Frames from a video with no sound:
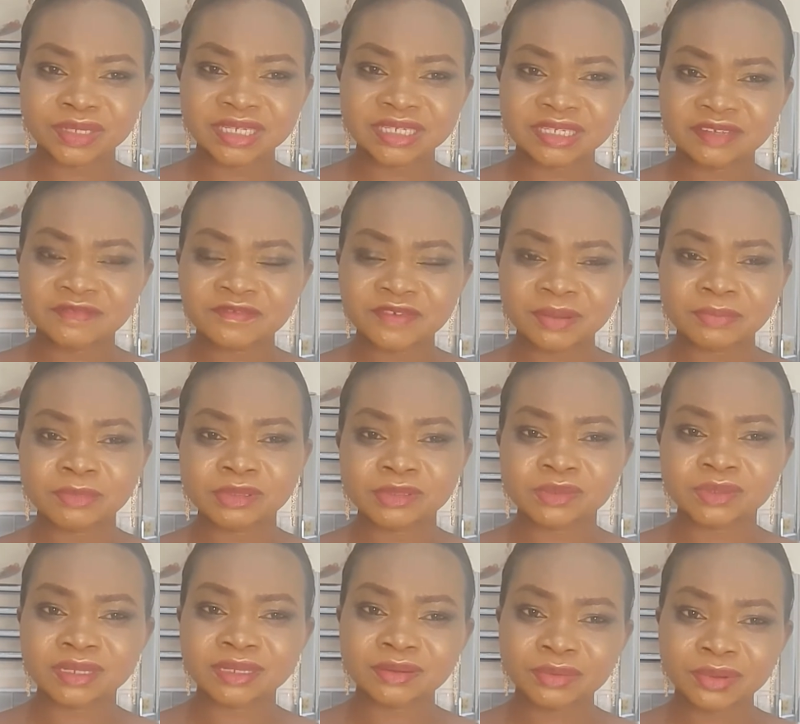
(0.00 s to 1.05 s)
is the difference
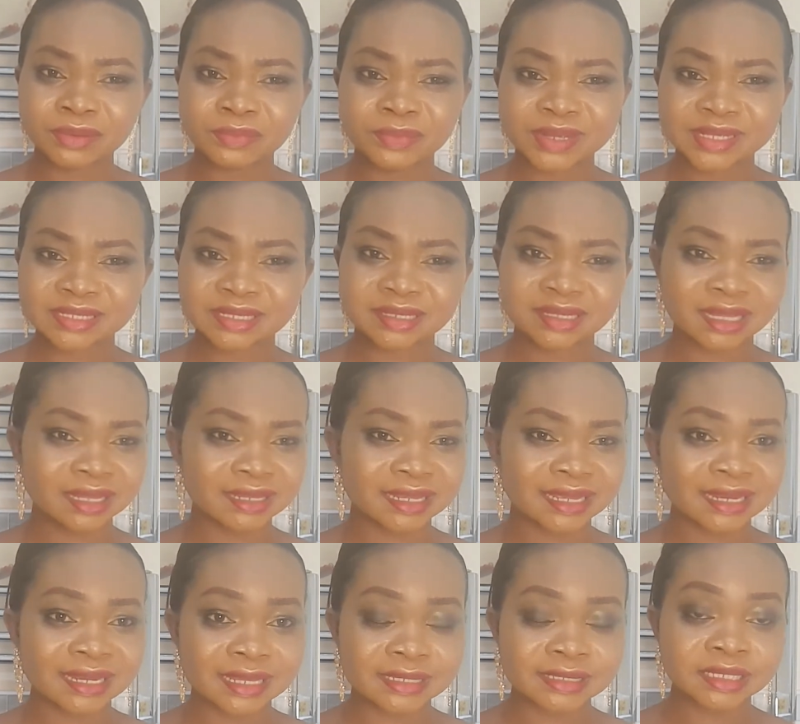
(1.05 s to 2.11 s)
between a reason and an
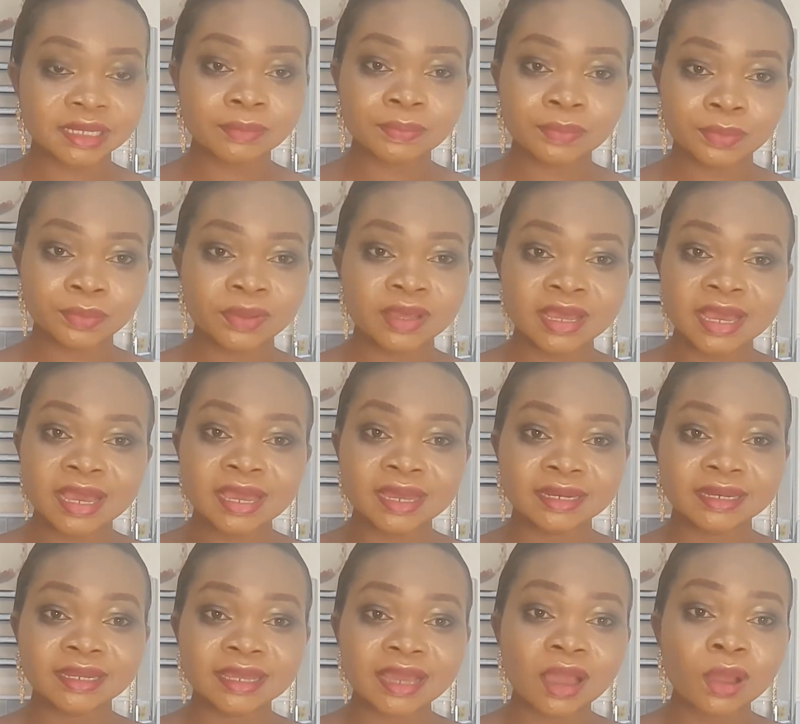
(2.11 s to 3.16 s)
example?
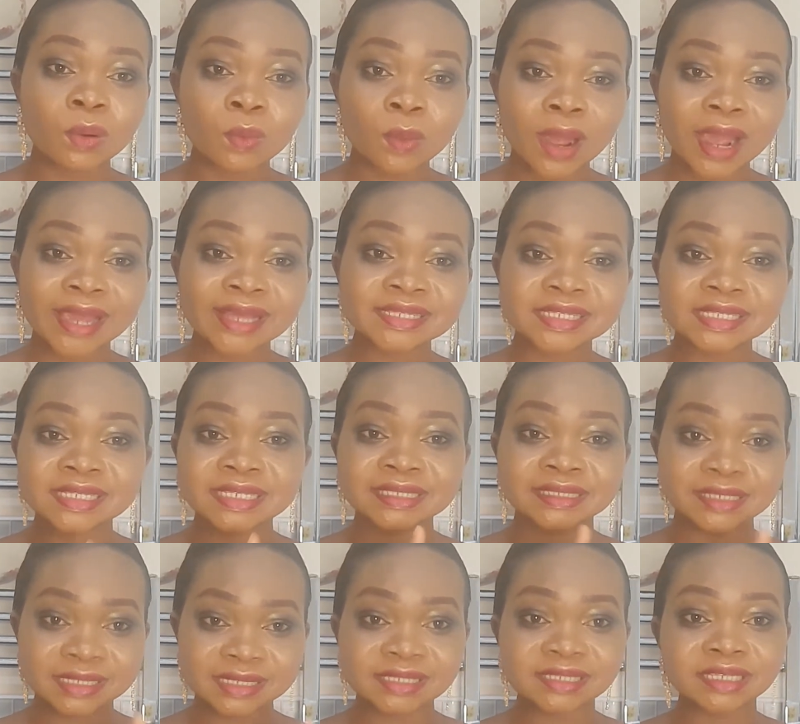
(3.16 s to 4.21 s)
They are quite
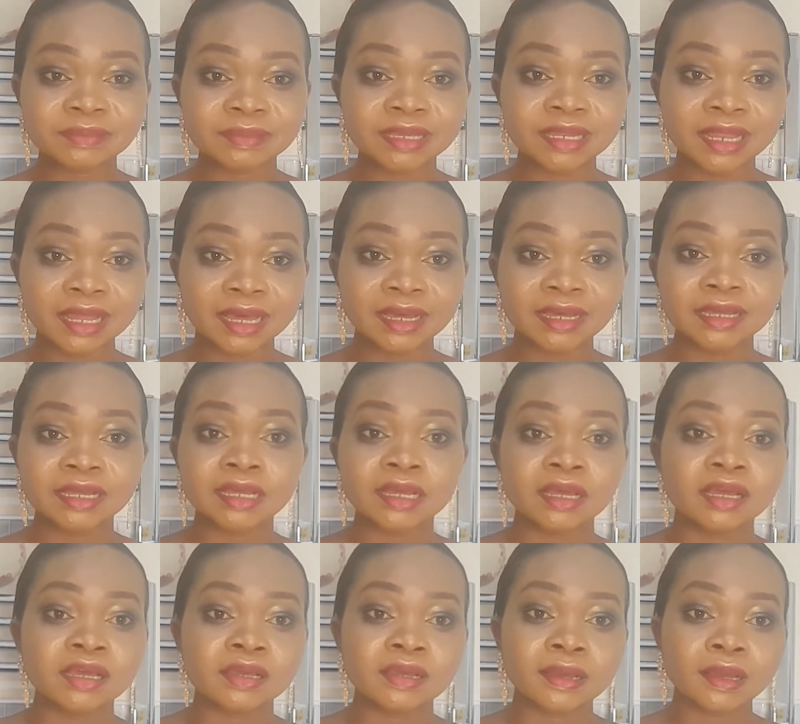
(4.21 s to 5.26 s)
similar.
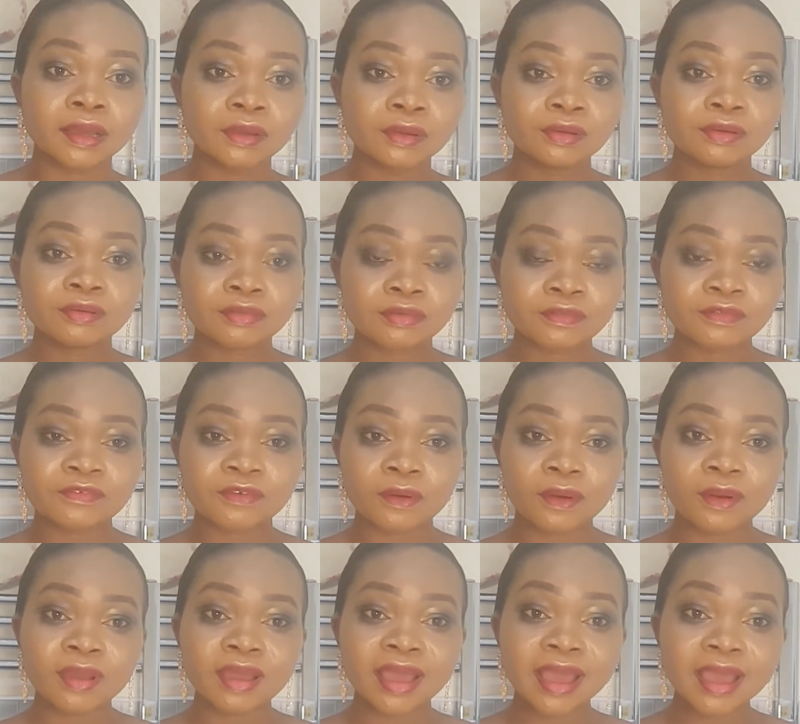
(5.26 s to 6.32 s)

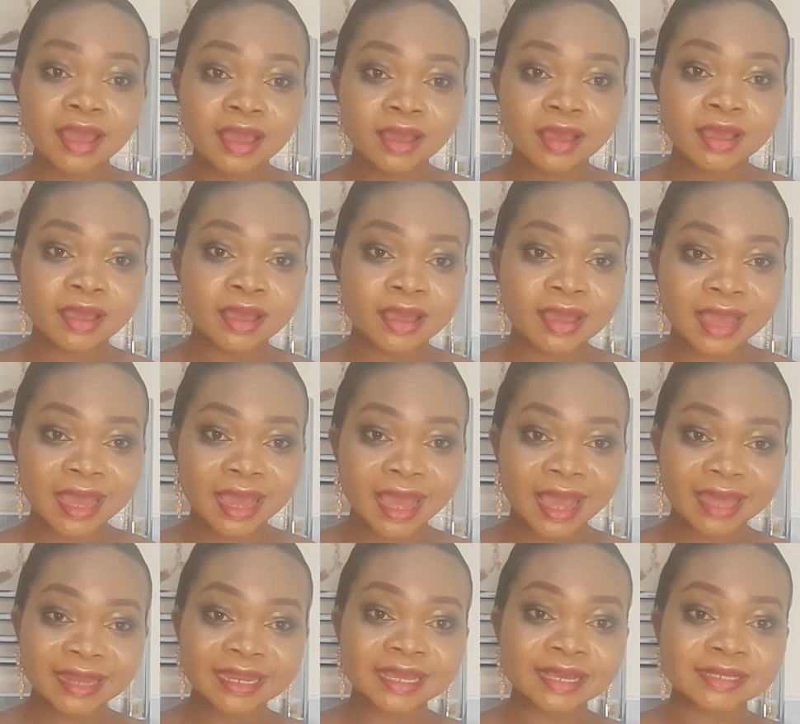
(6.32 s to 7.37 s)
For
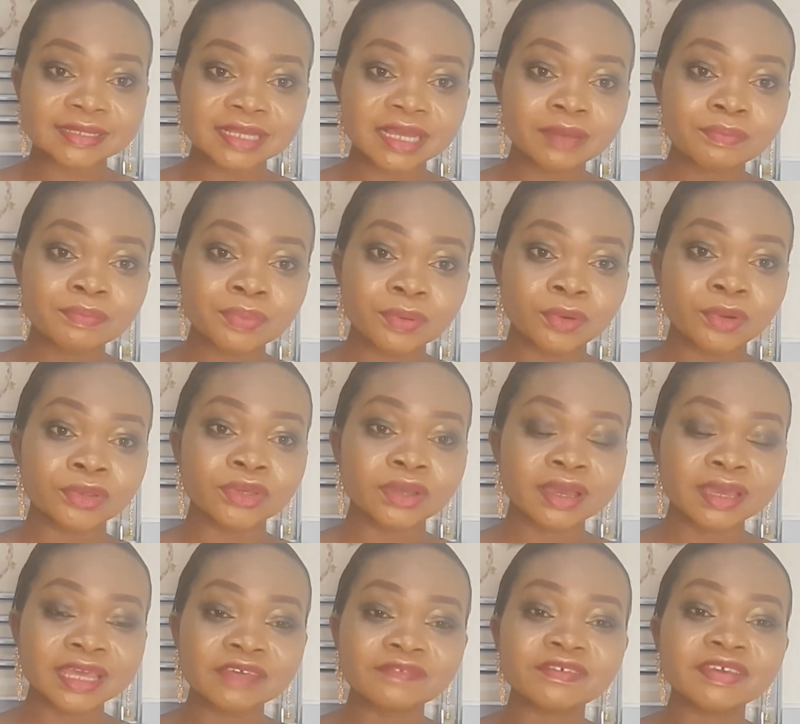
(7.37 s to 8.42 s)
an example, you're
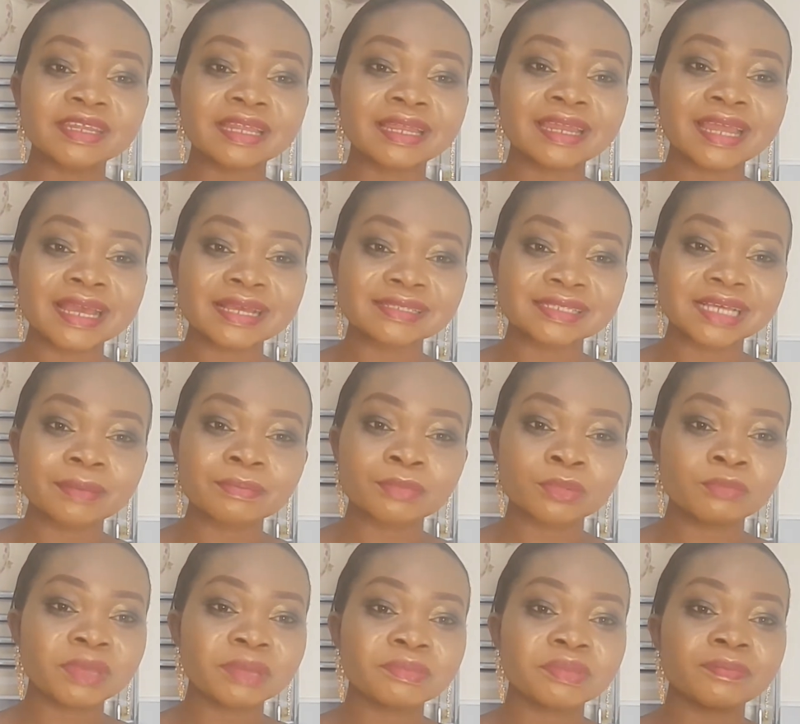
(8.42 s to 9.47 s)
giving an example
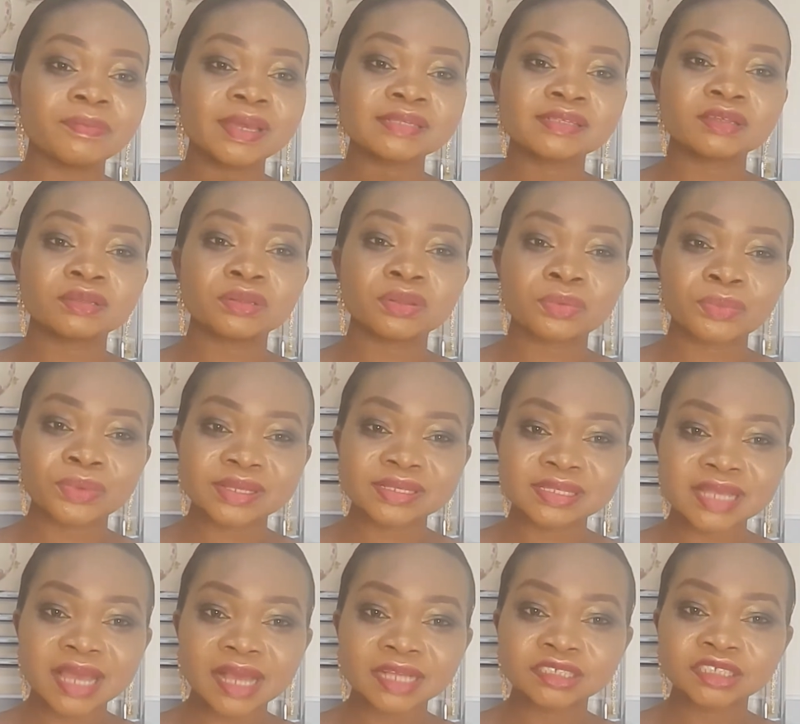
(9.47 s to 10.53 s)
maybe based on the
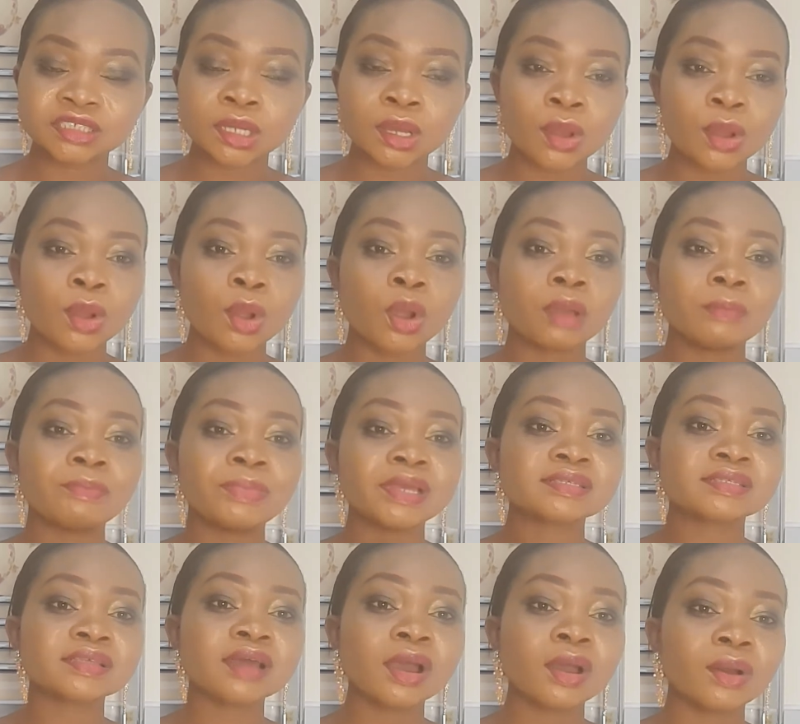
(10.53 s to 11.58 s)
research or
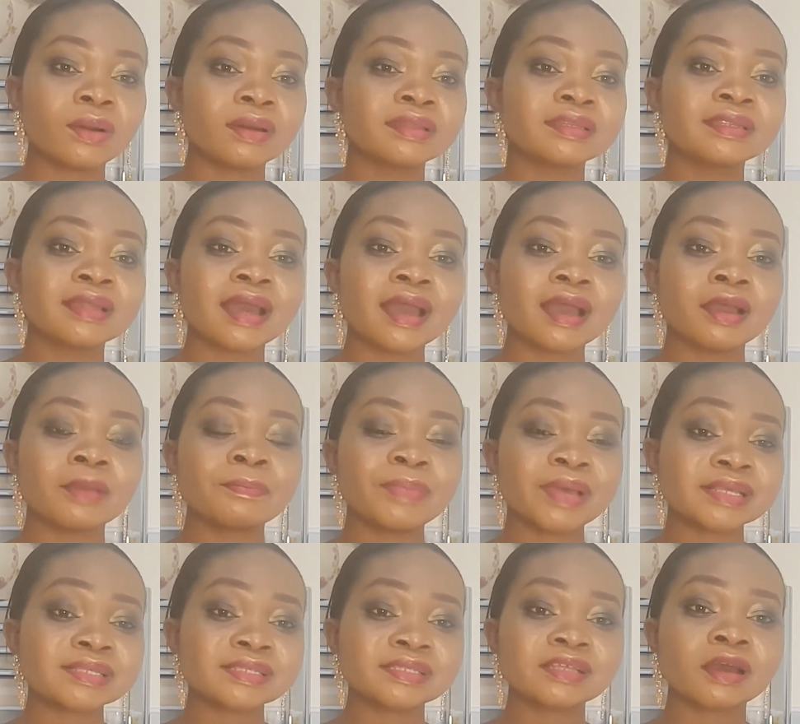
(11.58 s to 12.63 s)
based on a
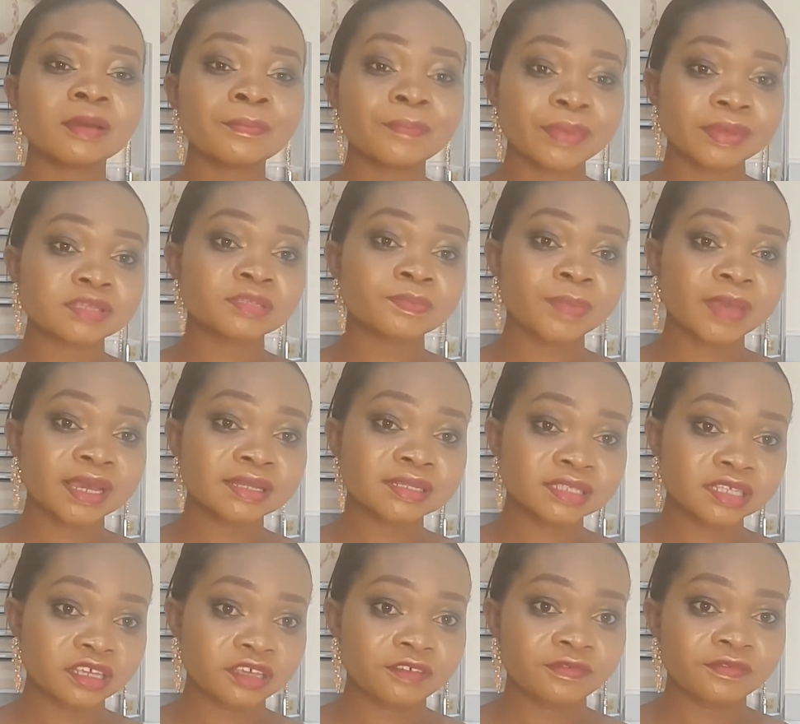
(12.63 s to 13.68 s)
personal
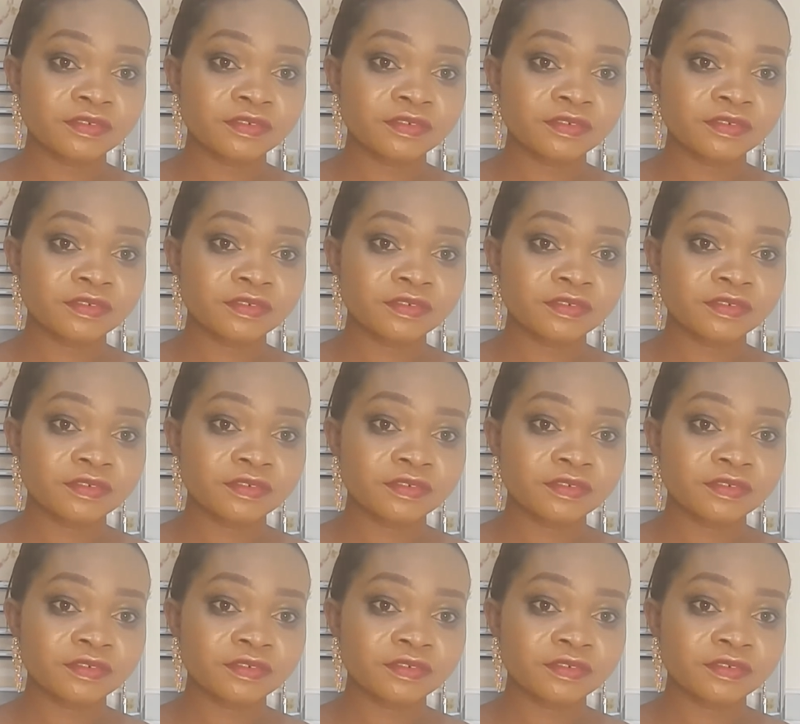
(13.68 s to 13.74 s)
perspective.